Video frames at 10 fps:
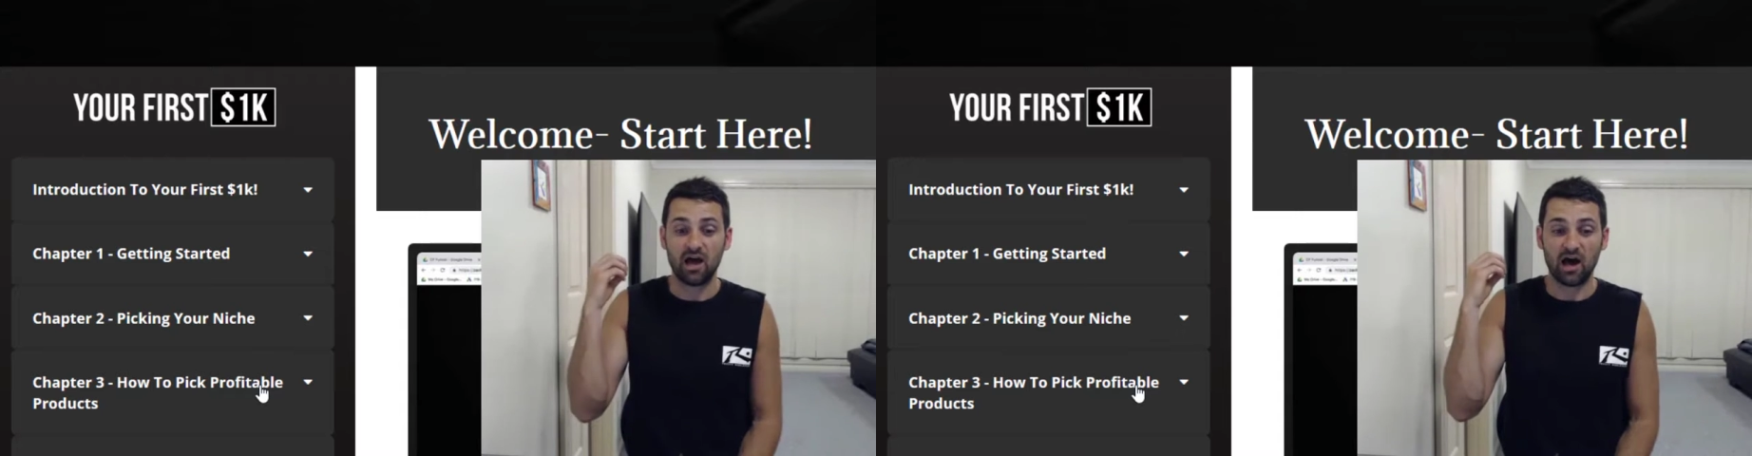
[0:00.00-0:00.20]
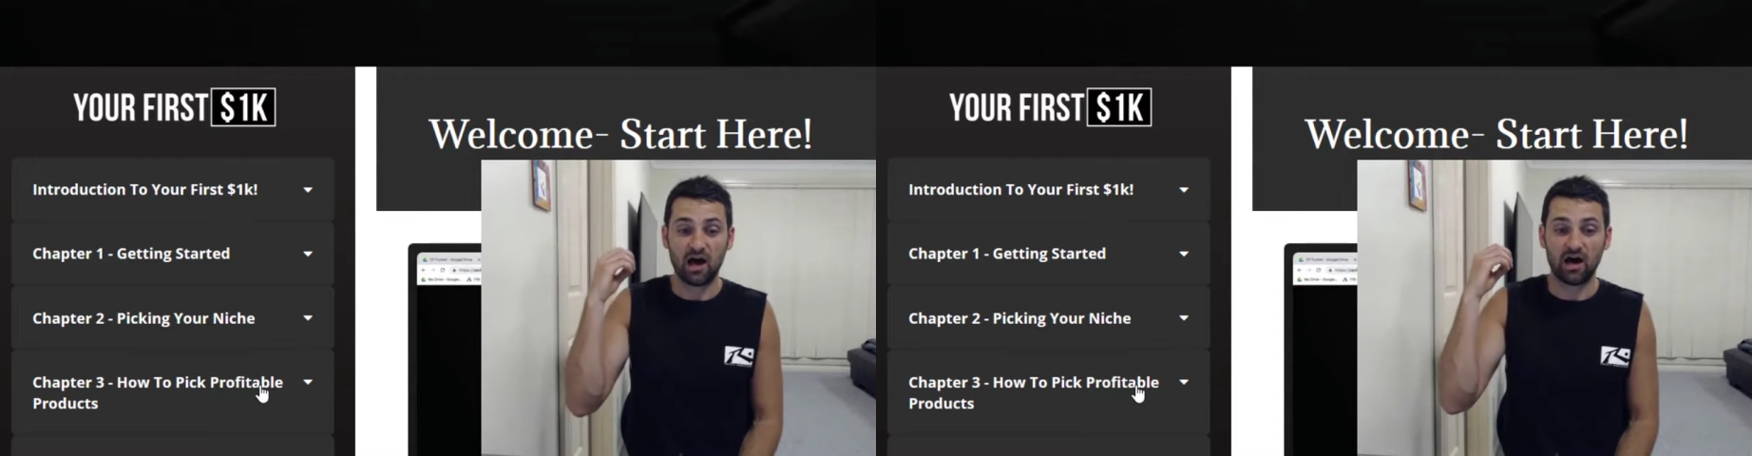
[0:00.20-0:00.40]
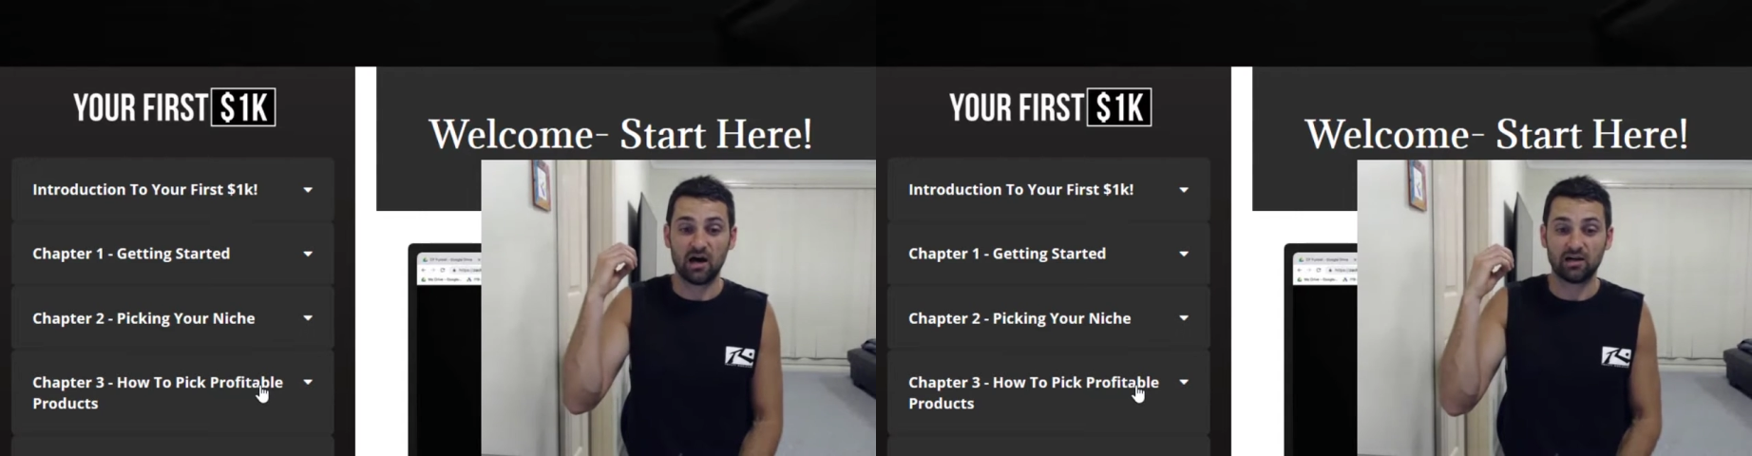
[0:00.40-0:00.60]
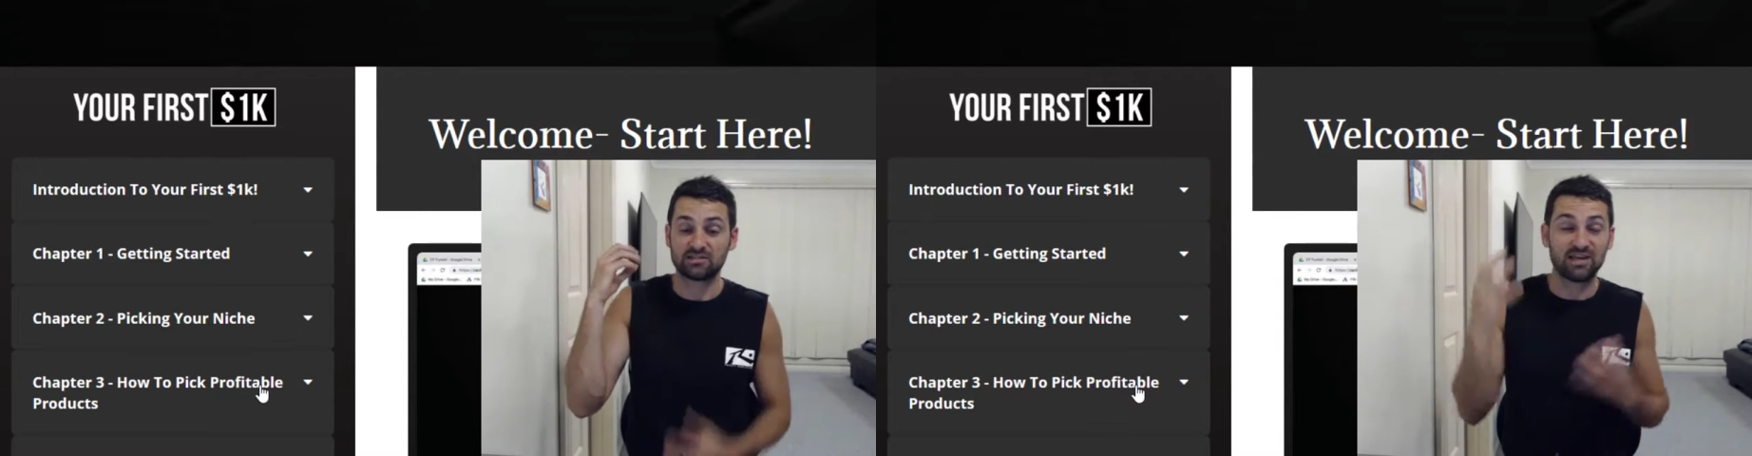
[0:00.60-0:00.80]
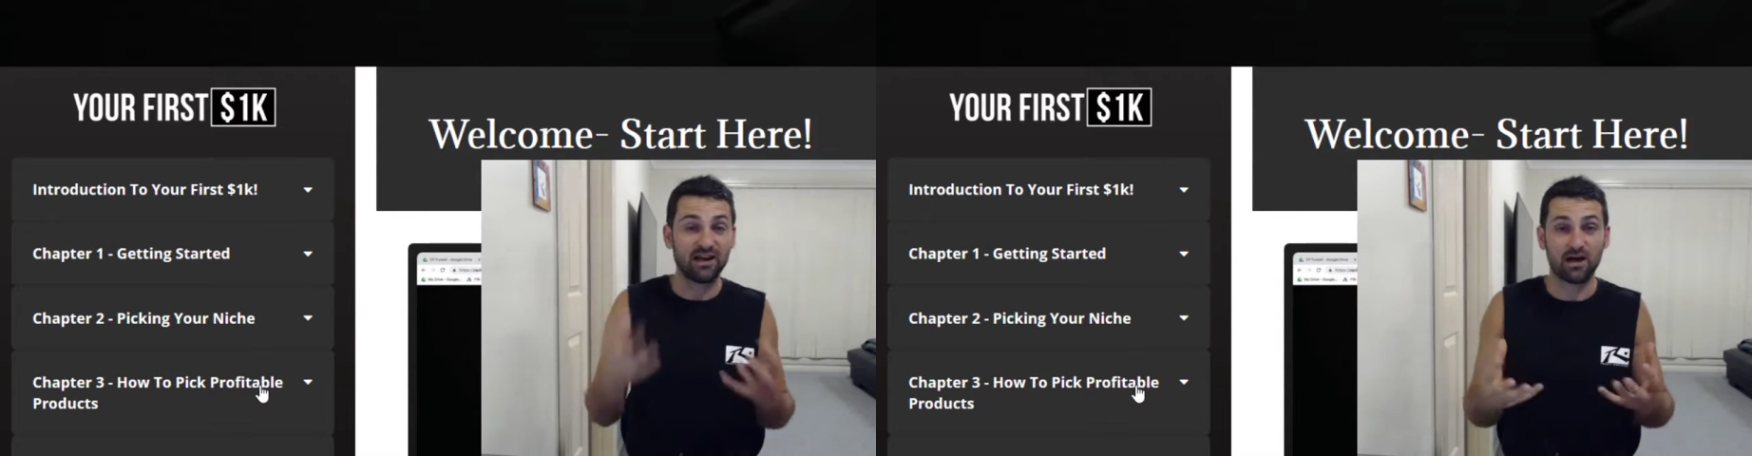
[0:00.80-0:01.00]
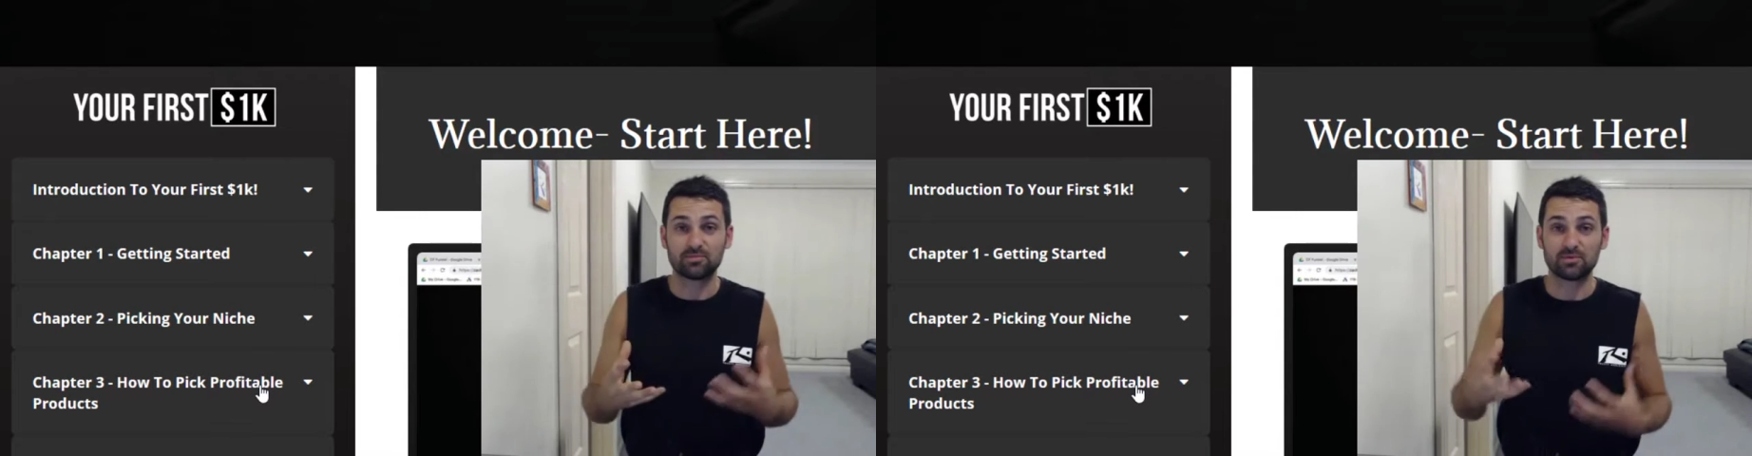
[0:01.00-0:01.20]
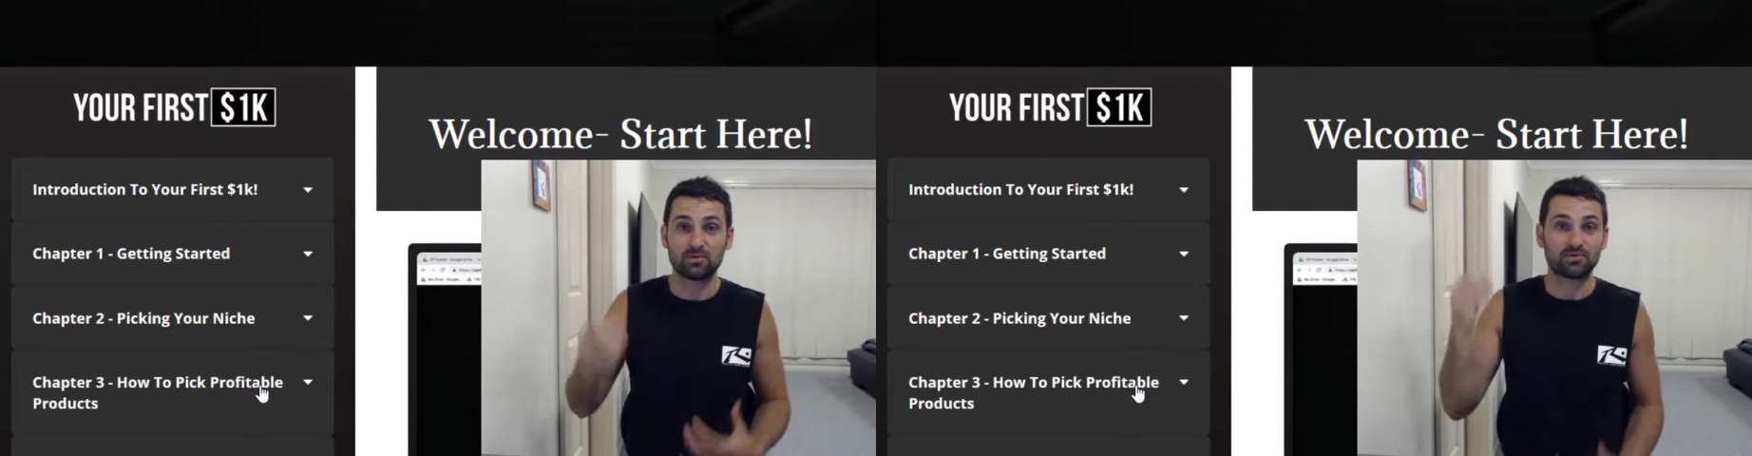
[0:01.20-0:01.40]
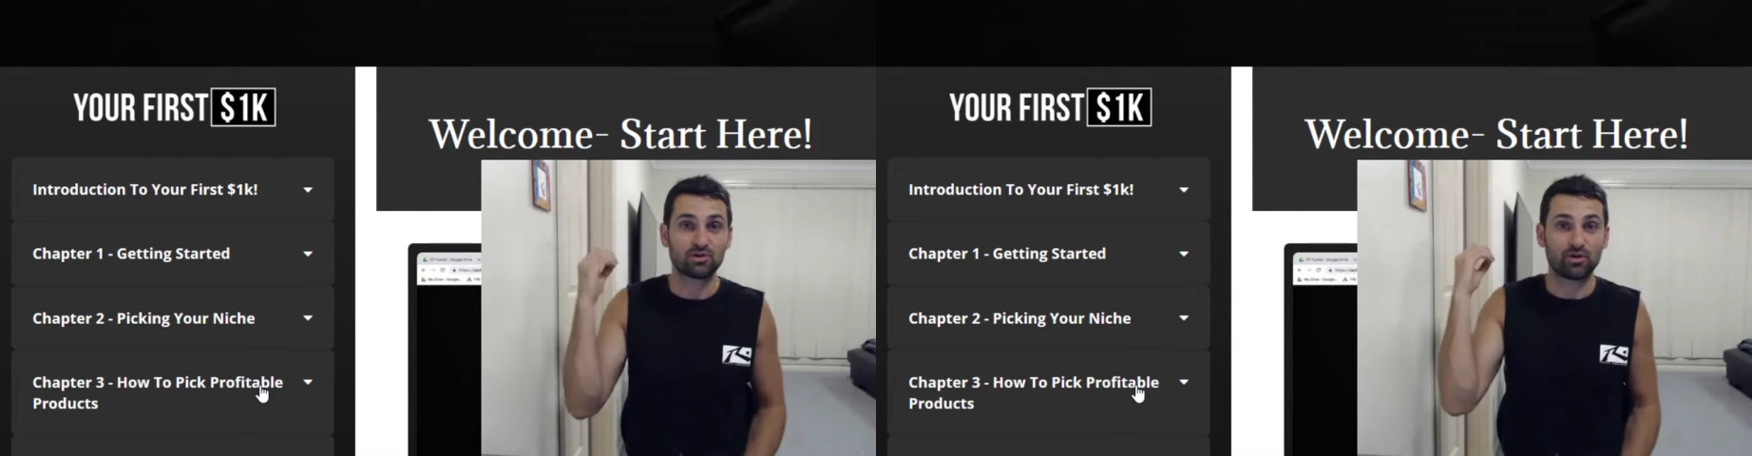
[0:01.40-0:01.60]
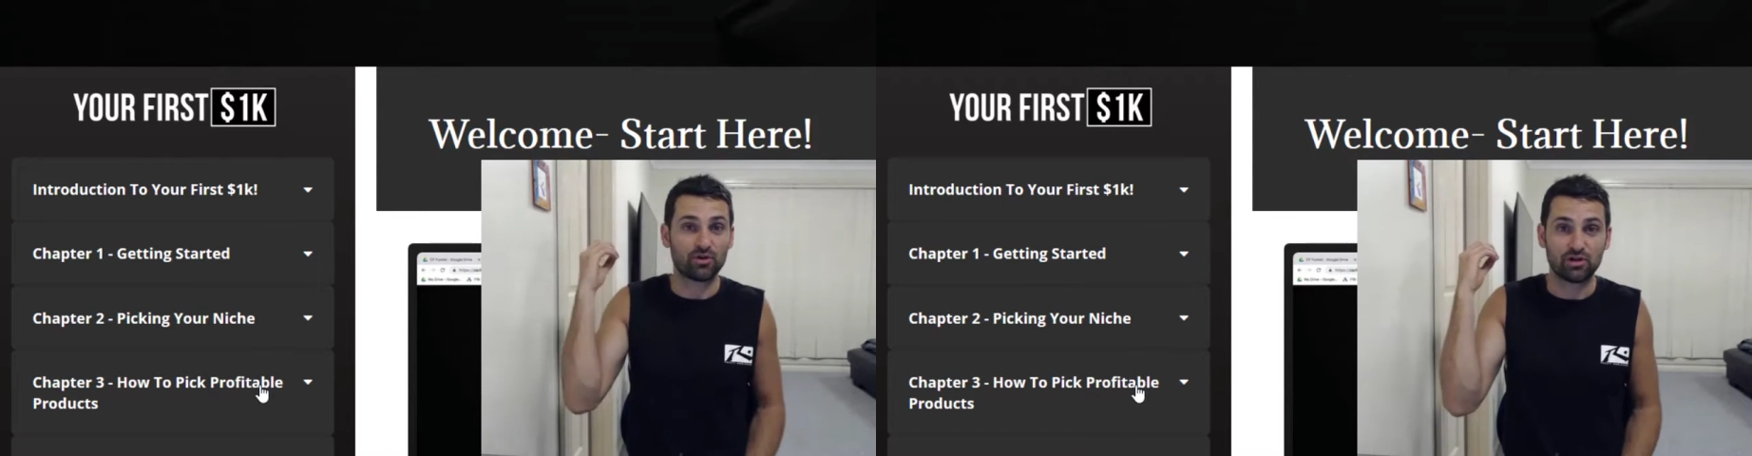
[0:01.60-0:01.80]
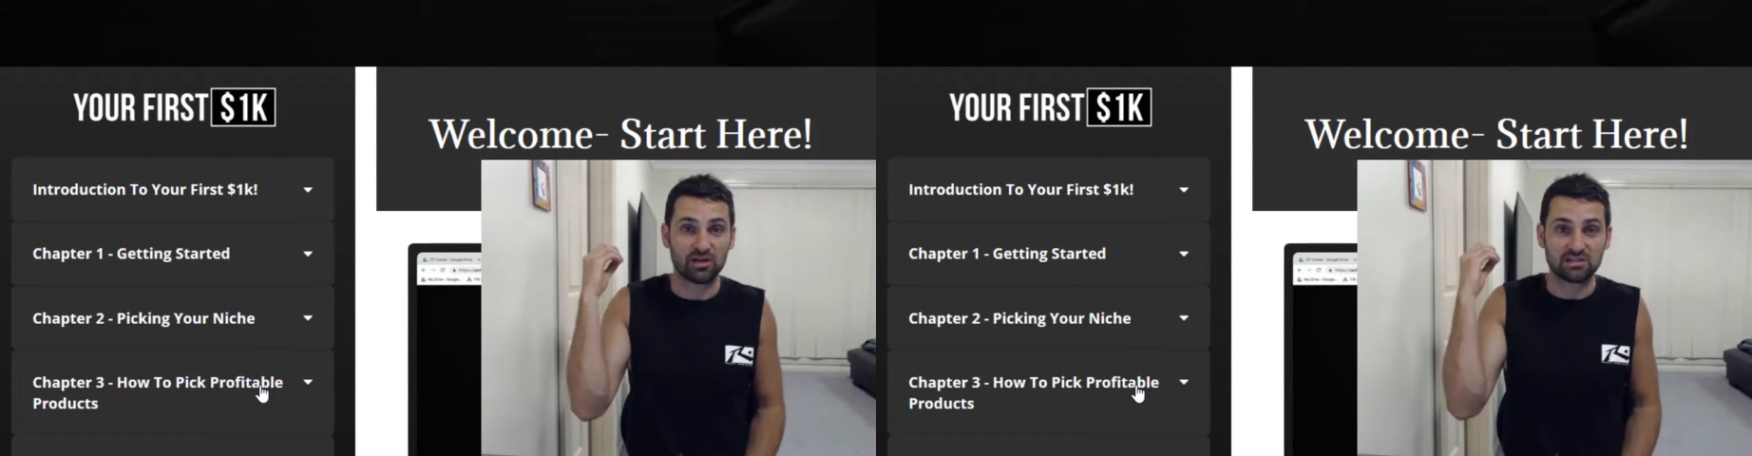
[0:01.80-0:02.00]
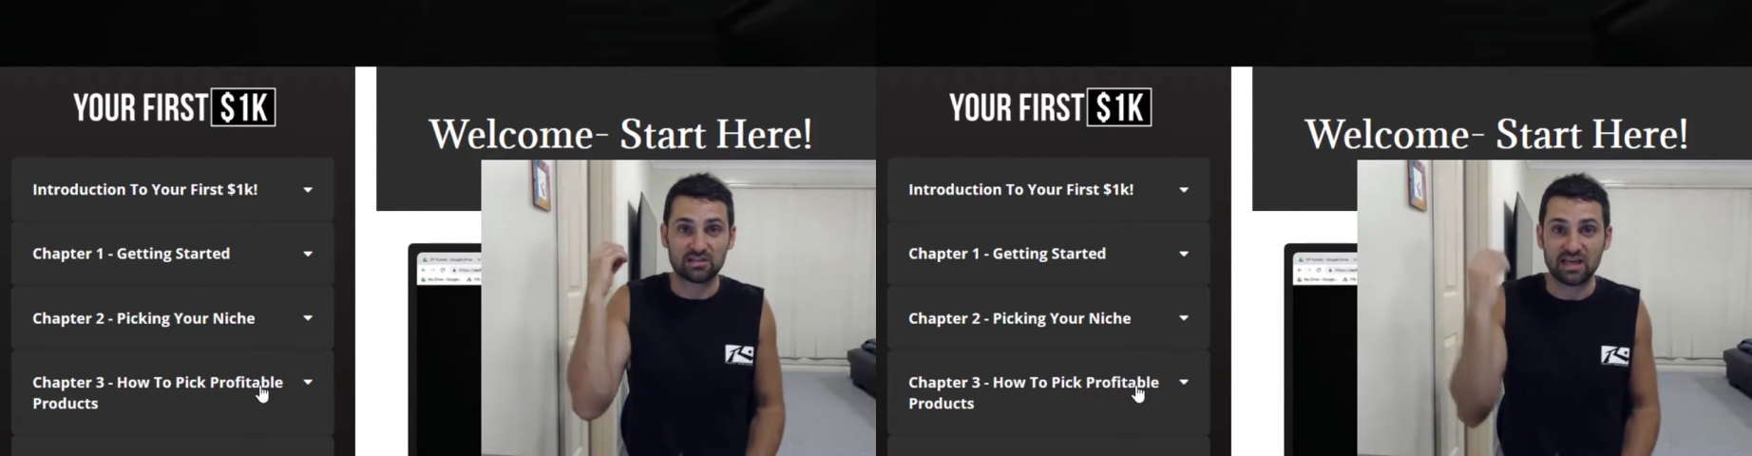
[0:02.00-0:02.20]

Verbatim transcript: are set up so that it's